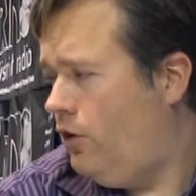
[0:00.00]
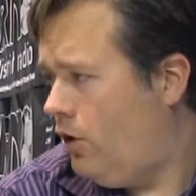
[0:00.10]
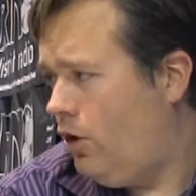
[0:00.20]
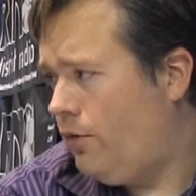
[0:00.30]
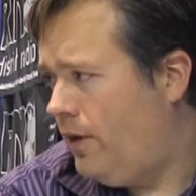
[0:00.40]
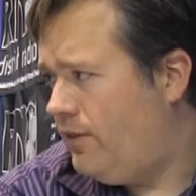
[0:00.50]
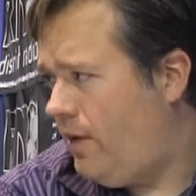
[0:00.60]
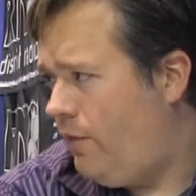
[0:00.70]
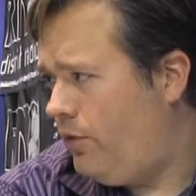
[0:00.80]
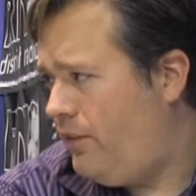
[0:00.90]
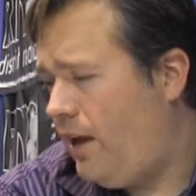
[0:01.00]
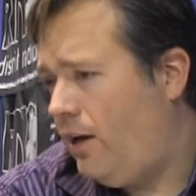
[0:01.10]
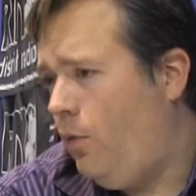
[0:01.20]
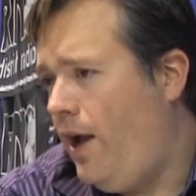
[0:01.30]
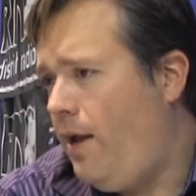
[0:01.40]
girlfriend stuff was taken
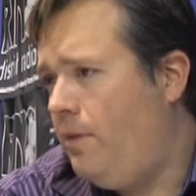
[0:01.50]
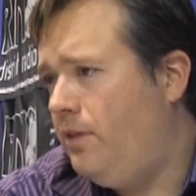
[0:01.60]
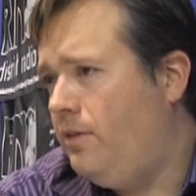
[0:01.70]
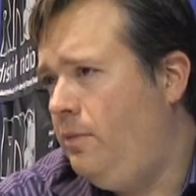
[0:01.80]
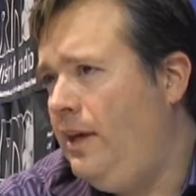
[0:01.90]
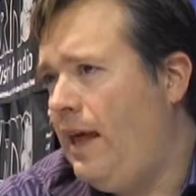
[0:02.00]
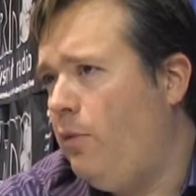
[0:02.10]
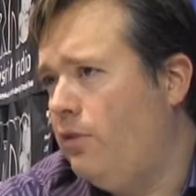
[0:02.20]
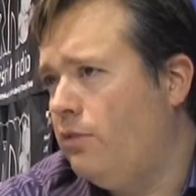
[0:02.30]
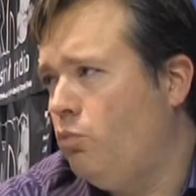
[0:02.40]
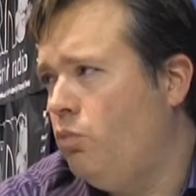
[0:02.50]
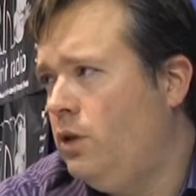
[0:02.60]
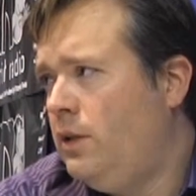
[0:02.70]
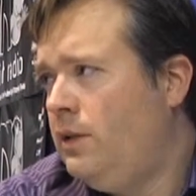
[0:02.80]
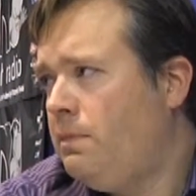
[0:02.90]
away, but to me that was
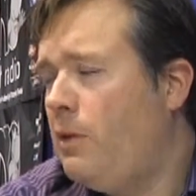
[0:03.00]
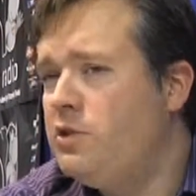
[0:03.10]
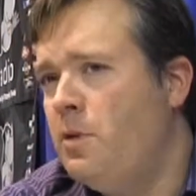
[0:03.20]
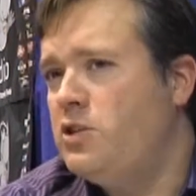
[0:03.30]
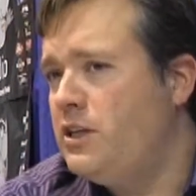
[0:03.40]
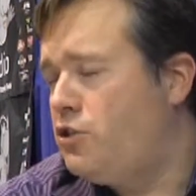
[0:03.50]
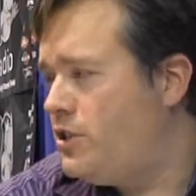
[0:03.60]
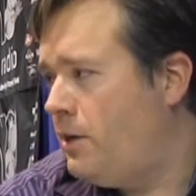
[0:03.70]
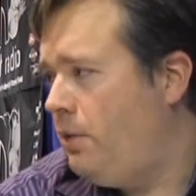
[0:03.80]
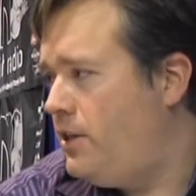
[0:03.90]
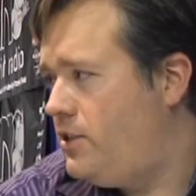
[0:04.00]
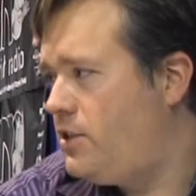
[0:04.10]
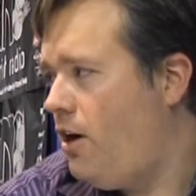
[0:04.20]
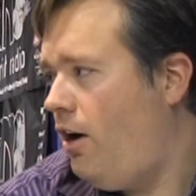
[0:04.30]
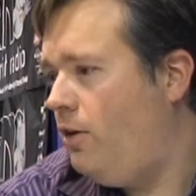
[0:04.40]
the most interesting place to
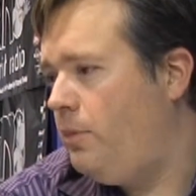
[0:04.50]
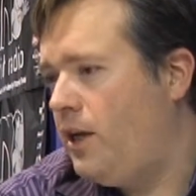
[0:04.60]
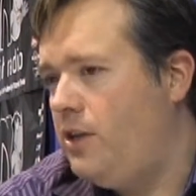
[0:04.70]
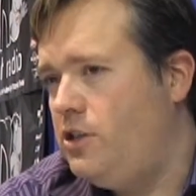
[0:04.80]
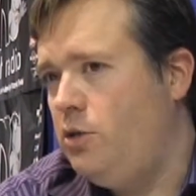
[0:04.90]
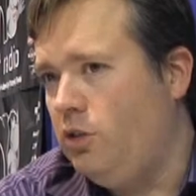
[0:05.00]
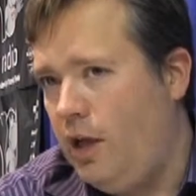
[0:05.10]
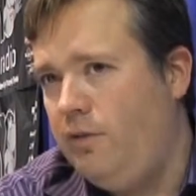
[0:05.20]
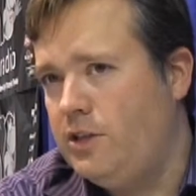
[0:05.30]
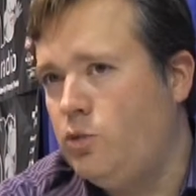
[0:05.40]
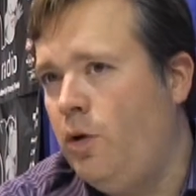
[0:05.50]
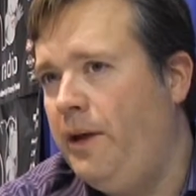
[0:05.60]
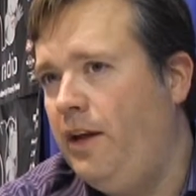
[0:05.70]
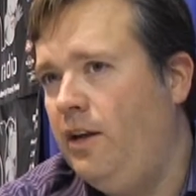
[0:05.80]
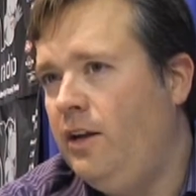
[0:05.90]
start, because you love this
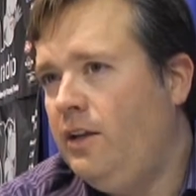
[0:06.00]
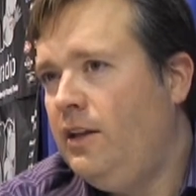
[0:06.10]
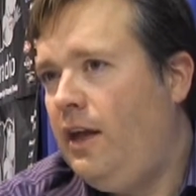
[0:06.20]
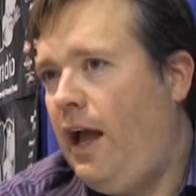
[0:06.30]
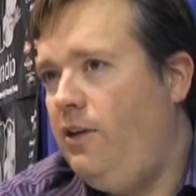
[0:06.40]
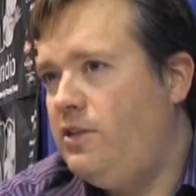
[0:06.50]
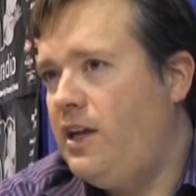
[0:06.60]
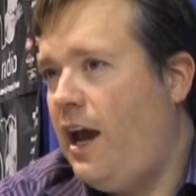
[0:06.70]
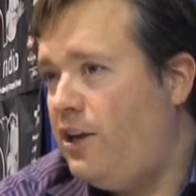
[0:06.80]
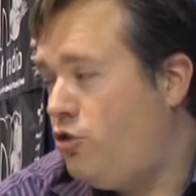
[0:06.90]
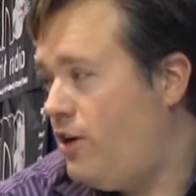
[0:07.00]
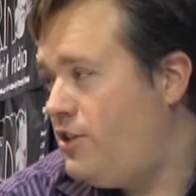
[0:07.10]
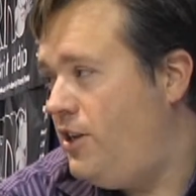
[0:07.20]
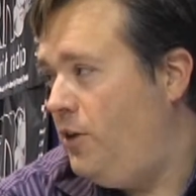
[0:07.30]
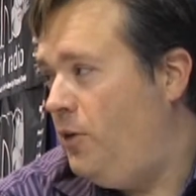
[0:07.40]
woman and you say, I trust
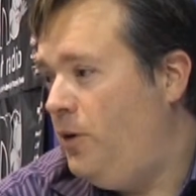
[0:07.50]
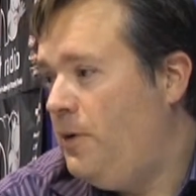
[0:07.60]
you,